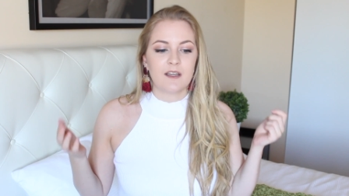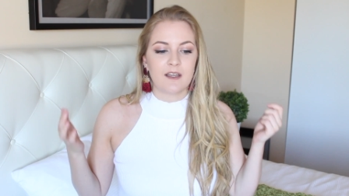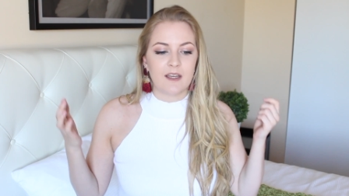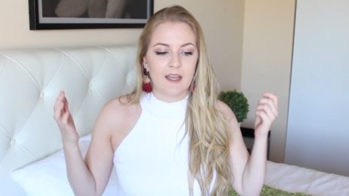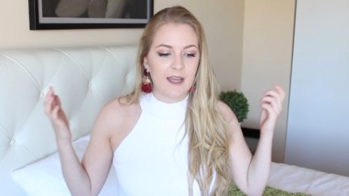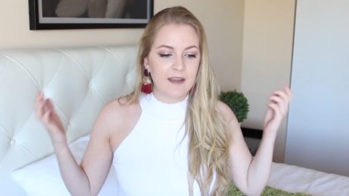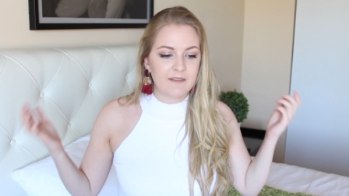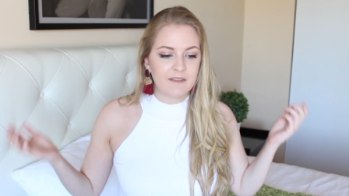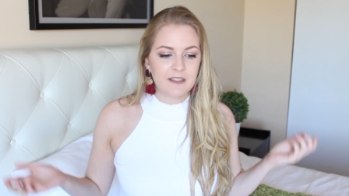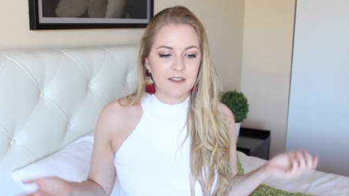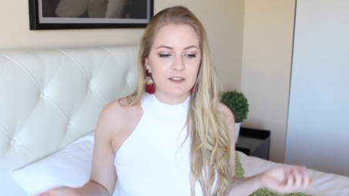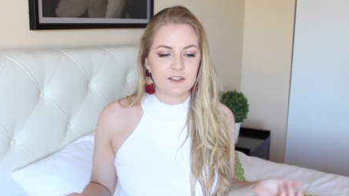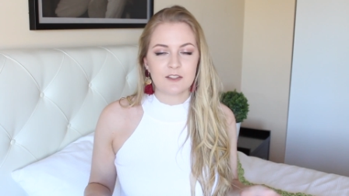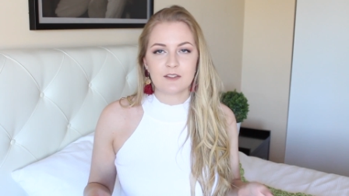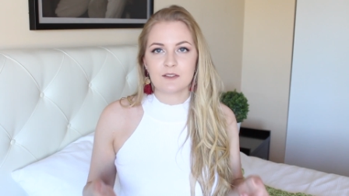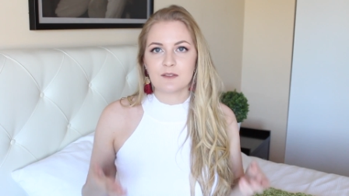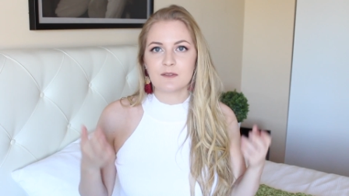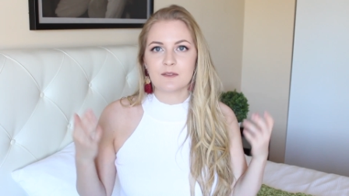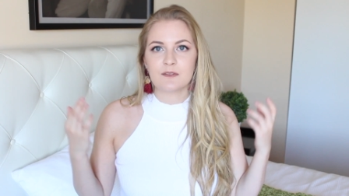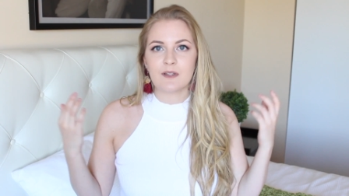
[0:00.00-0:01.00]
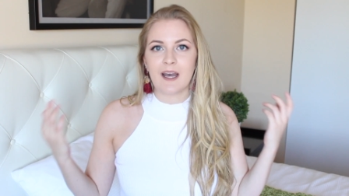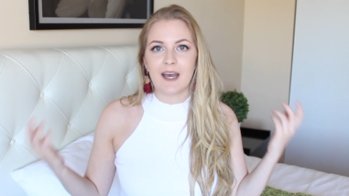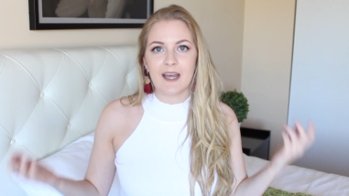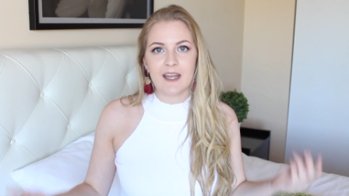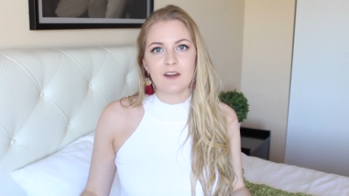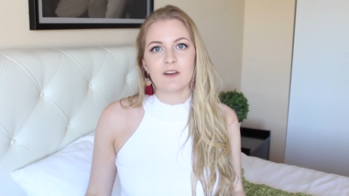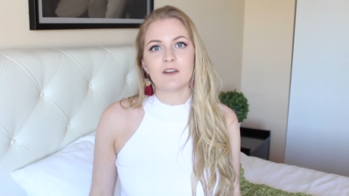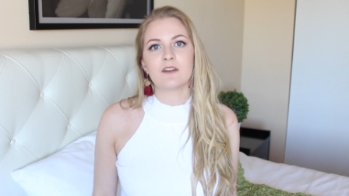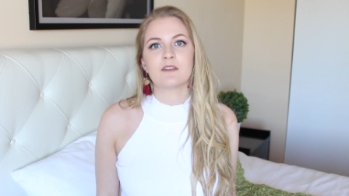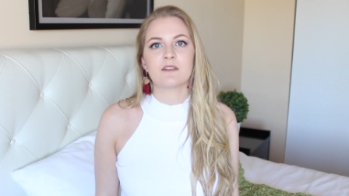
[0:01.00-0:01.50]
having to
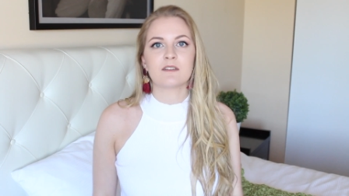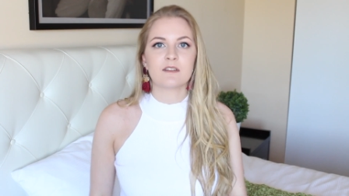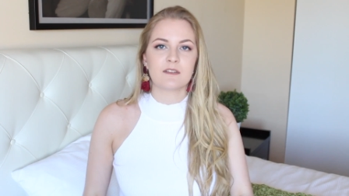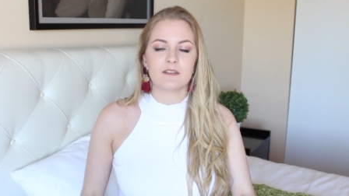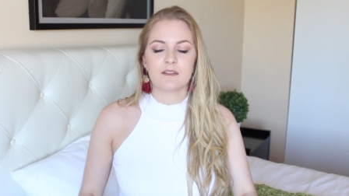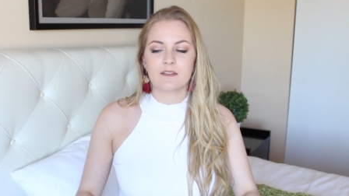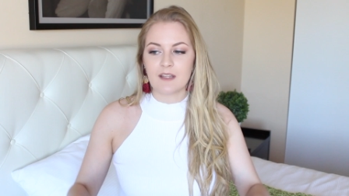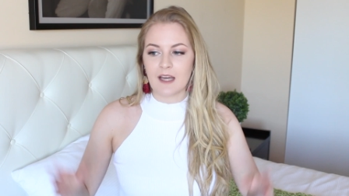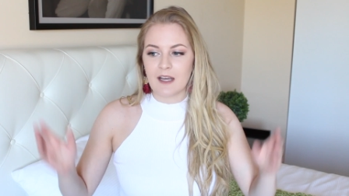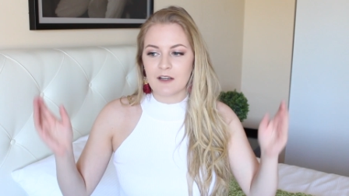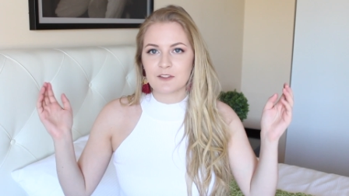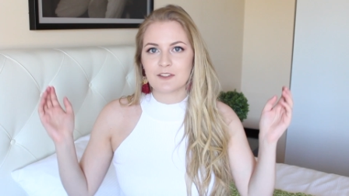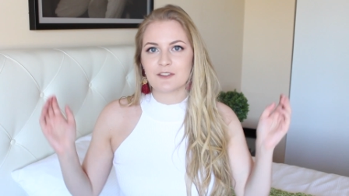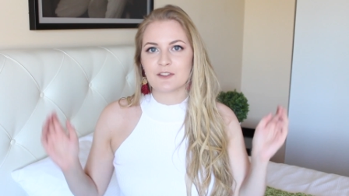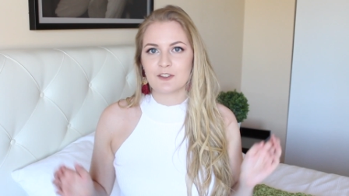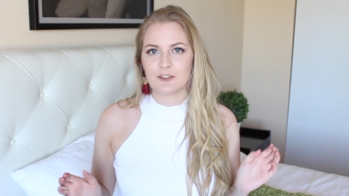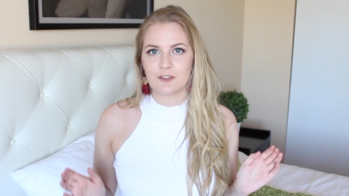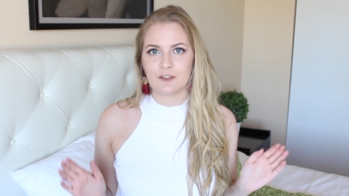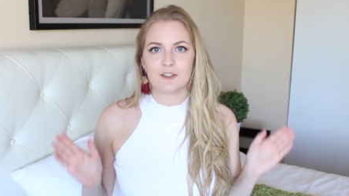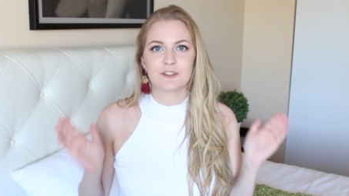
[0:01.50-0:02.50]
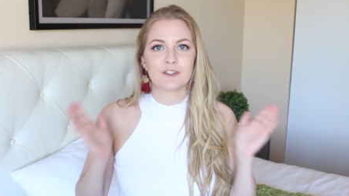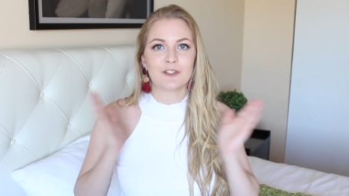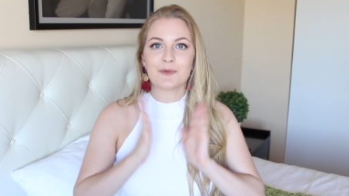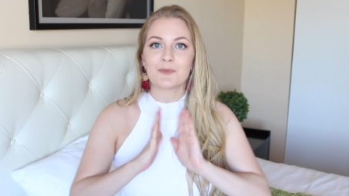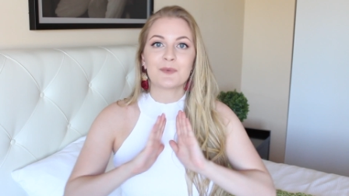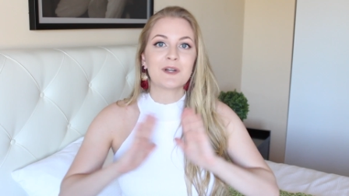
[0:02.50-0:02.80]
iron the thousand shirts or